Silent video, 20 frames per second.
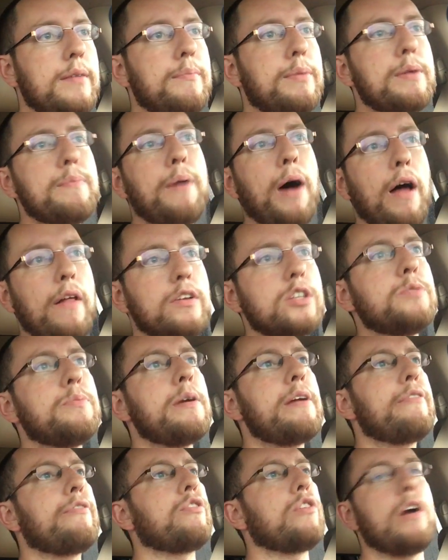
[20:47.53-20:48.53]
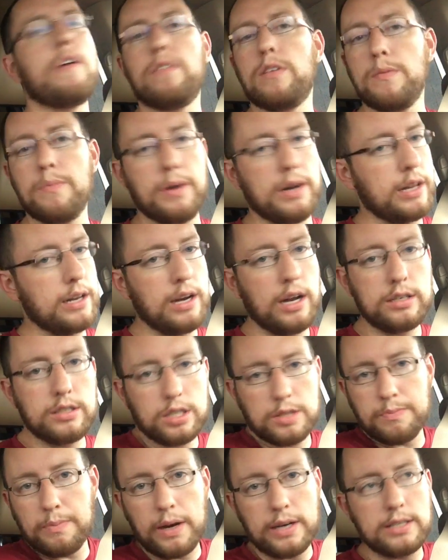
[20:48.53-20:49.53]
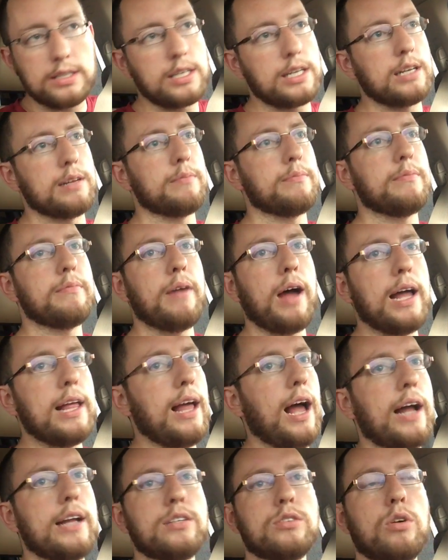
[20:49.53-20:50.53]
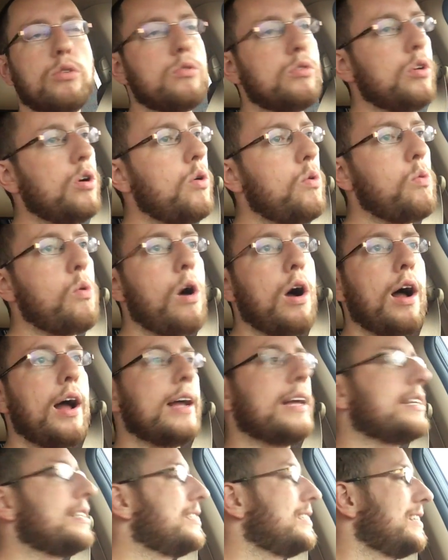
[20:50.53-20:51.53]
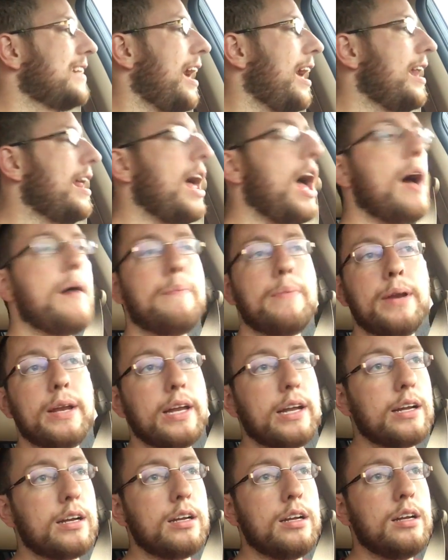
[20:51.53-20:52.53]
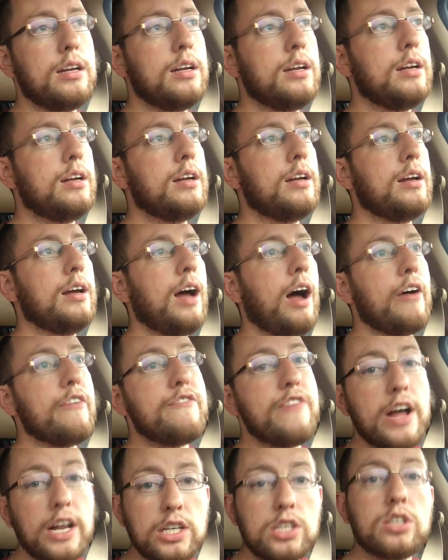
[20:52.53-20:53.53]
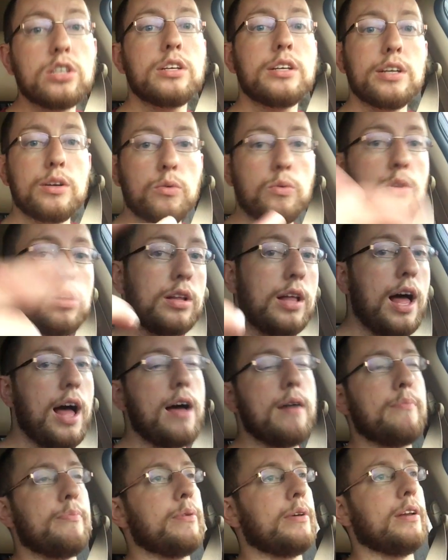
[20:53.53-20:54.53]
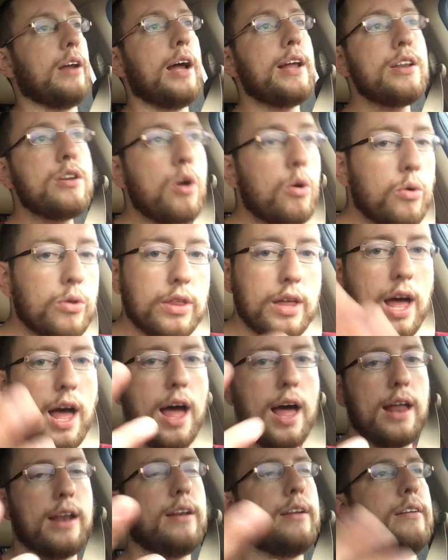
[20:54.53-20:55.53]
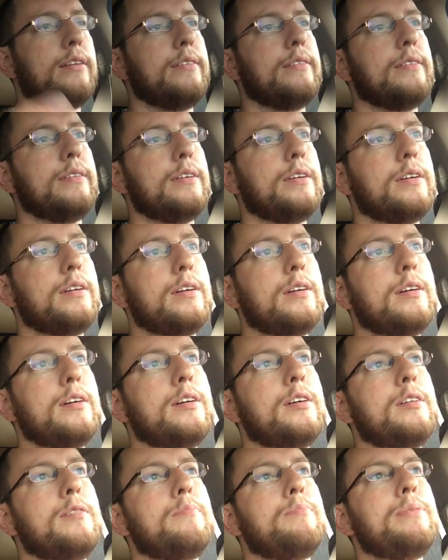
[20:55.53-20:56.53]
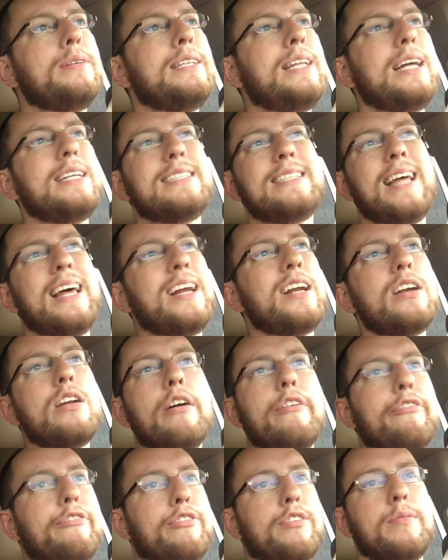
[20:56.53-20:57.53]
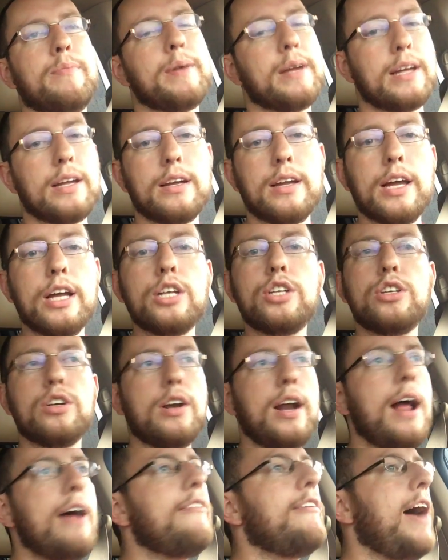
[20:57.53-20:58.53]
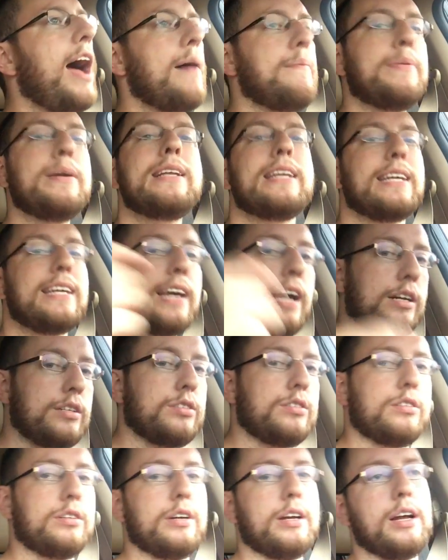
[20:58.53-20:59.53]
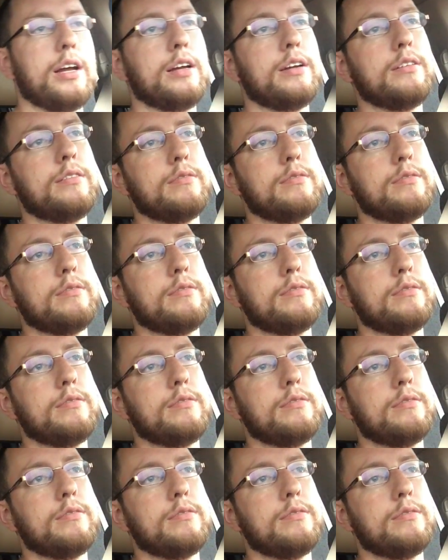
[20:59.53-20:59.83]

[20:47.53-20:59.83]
But it bothers me for everybody, not just my team. I, I don't know why it's not happening. Eventually it will happen. I know that. But that's not enough for me. It should have happened yesterday.